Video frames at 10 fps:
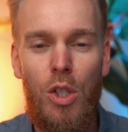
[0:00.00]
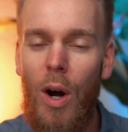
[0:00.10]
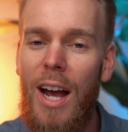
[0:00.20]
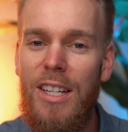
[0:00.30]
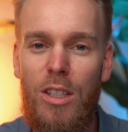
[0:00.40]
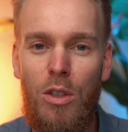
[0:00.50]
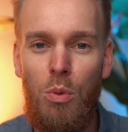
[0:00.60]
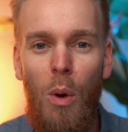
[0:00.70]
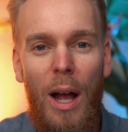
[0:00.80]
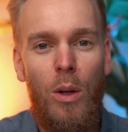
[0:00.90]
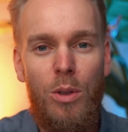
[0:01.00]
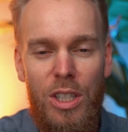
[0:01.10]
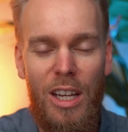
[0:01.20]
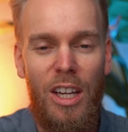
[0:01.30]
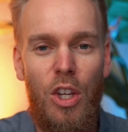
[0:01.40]
Christ
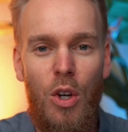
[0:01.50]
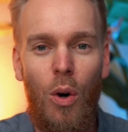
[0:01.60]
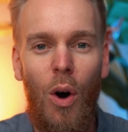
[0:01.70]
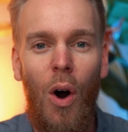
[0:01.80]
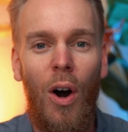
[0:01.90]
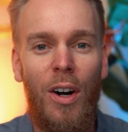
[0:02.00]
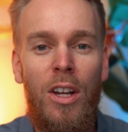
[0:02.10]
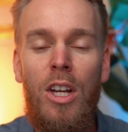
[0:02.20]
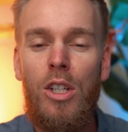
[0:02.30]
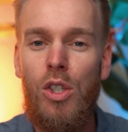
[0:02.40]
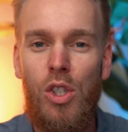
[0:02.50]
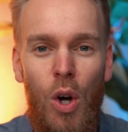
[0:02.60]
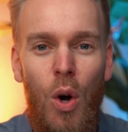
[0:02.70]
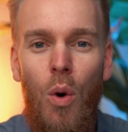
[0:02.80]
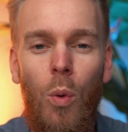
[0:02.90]
dwells in your heart
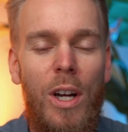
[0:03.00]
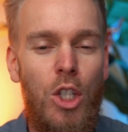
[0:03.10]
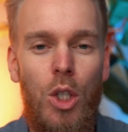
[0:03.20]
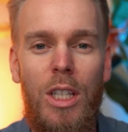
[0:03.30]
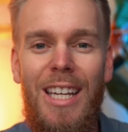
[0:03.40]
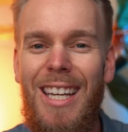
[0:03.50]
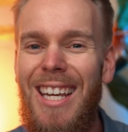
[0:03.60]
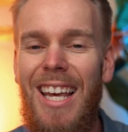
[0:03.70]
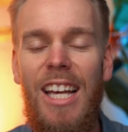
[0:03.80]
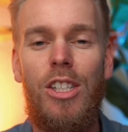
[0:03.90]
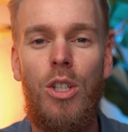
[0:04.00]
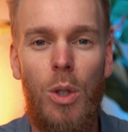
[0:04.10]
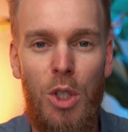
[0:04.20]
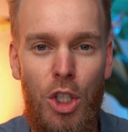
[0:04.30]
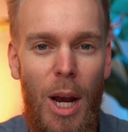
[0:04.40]
so richly. He is
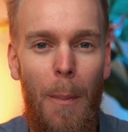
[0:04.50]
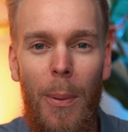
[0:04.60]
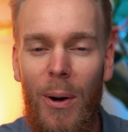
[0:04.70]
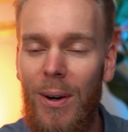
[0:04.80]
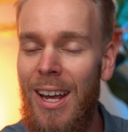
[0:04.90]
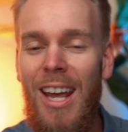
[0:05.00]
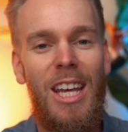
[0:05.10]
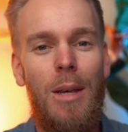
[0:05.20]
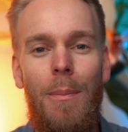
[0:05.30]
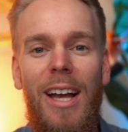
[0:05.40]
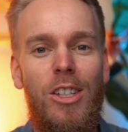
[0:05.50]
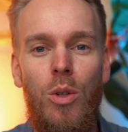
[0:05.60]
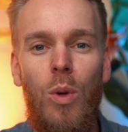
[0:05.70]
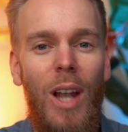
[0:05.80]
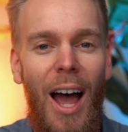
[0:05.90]
your shepherd. He makes
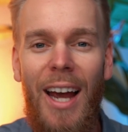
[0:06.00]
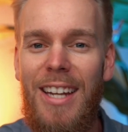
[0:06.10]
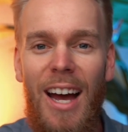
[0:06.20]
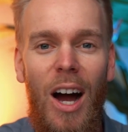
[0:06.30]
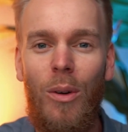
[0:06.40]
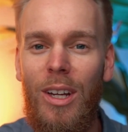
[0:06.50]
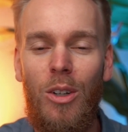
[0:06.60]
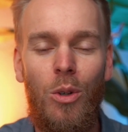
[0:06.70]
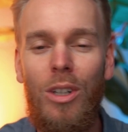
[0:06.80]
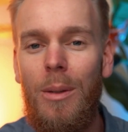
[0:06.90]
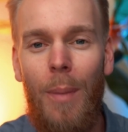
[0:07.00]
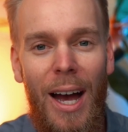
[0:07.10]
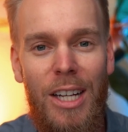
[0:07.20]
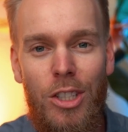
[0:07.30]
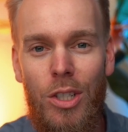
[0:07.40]
you lie down in green
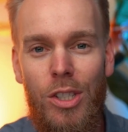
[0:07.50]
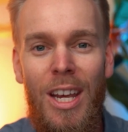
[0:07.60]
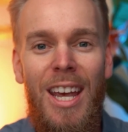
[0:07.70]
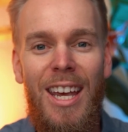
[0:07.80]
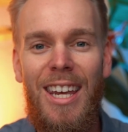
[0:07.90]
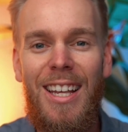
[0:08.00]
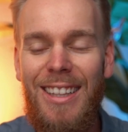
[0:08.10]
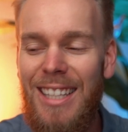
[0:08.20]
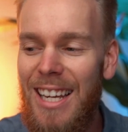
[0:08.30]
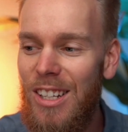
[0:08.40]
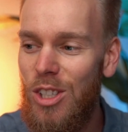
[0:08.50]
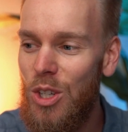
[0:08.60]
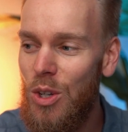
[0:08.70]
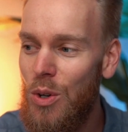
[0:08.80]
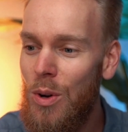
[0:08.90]
pastures. He leads
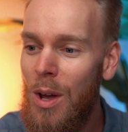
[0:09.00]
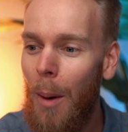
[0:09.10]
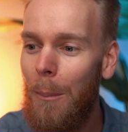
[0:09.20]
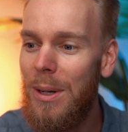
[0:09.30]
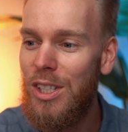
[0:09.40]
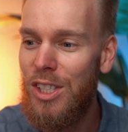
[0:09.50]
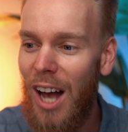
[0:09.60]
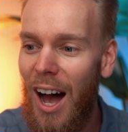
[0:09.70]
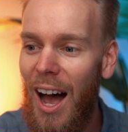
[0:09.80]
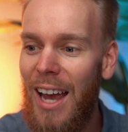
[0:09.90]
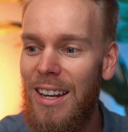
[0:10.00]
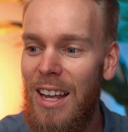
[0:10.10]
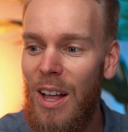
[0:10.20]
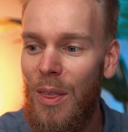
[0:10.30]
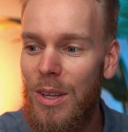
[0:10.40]
you beside
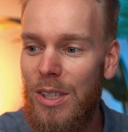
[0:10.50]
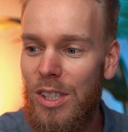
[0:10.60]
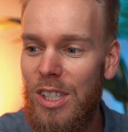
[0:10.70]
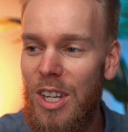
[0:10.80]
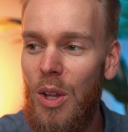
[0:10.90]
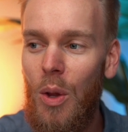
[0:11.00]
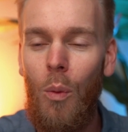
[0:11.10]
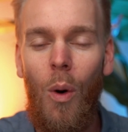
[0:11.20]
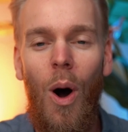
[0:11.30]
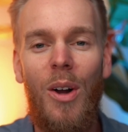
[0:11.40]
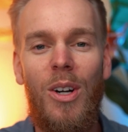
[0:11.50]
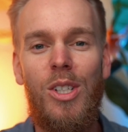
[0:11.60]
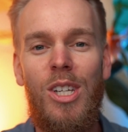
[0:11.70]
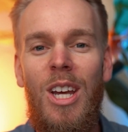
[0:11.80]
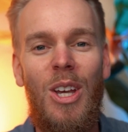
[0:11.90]
the still
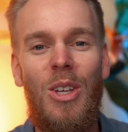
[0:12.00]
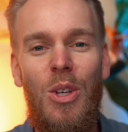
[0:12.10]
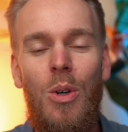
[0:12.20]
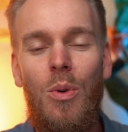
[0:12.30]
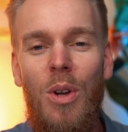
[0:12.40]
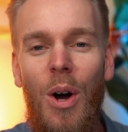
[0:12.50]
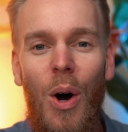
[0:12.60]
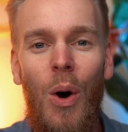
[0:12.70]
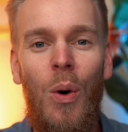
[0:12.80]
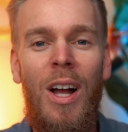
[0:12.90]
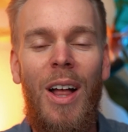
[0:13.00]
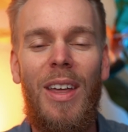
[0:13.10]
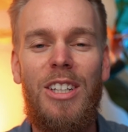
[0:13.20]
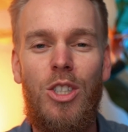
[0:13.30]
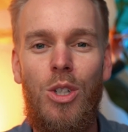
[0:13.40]
waters. You know
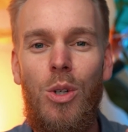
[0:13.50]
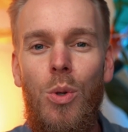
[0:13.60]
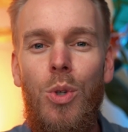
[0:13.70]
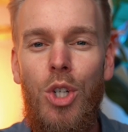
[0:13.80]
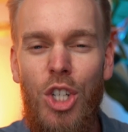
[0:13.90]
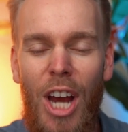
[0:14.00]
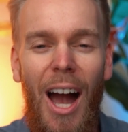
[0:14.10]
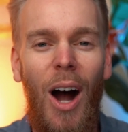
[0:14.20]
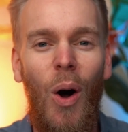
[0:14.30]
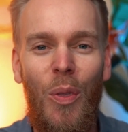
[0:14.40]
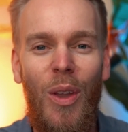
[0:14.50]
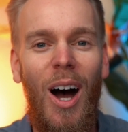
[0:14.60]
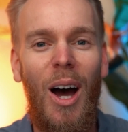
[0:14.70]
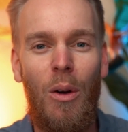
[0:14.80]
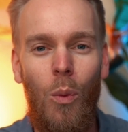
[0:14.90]
that you shall
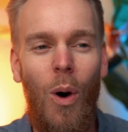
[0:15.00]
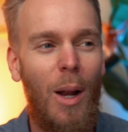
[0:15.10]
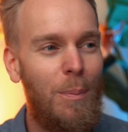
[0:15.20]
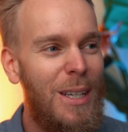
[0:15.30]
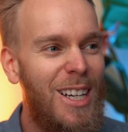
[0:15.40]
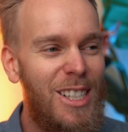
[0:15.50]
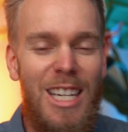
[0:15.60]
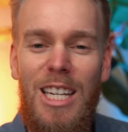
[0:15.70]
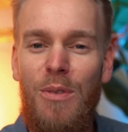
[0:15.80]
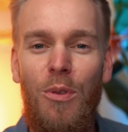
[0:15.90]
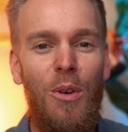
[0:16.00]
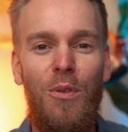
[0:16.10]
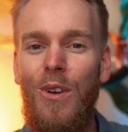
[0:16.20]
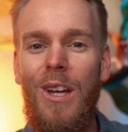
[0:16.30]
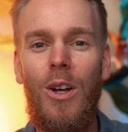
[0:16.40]
not want, because He
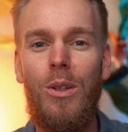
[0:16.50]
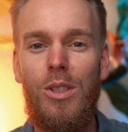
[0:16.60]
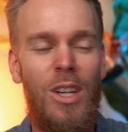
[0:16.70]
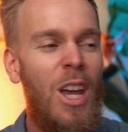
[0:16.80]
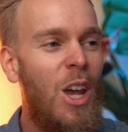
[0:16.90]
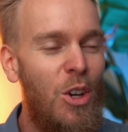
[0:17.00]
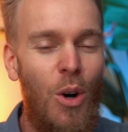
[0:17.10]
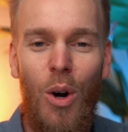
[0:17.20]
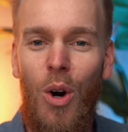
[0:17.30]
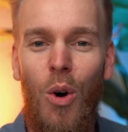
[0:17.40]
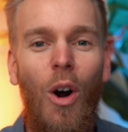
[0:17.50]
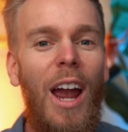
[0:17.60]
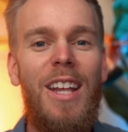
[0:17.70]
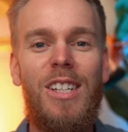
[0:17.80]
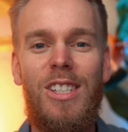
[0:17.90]
fulfills your
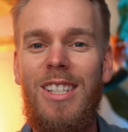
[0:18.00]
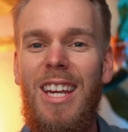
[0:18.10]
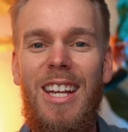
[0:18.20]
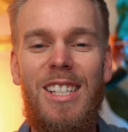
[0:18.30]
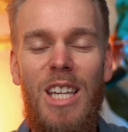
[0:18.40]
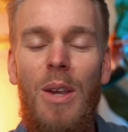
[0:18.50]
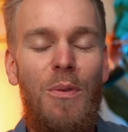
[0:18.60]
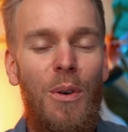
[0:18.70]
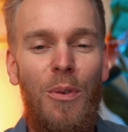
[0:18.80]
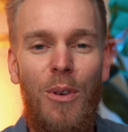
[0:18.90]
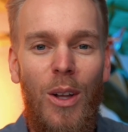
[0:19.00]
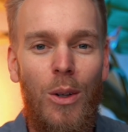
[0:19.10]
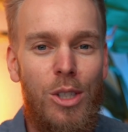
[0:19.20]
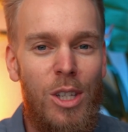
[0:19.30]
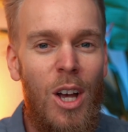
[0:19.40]
greatest needs. He
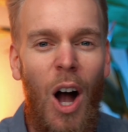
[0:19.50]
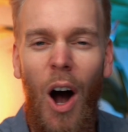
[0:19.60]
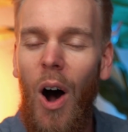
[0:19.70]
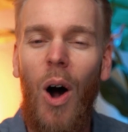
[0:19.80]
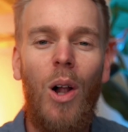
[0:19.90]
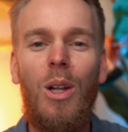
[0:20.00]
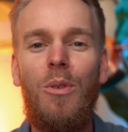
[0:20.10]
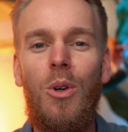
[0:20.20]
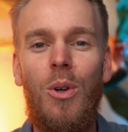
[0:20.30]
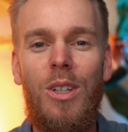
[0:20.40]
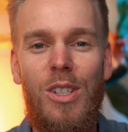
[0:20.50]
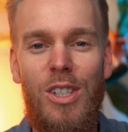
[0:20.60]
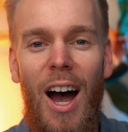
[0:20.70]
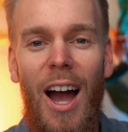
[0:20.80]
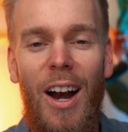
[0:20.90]
fulfills all of your
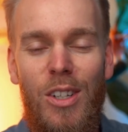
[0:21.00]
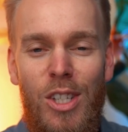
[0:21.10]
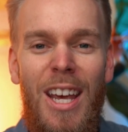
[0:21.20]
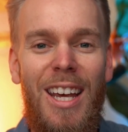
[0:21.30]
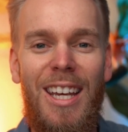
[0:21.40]
desires.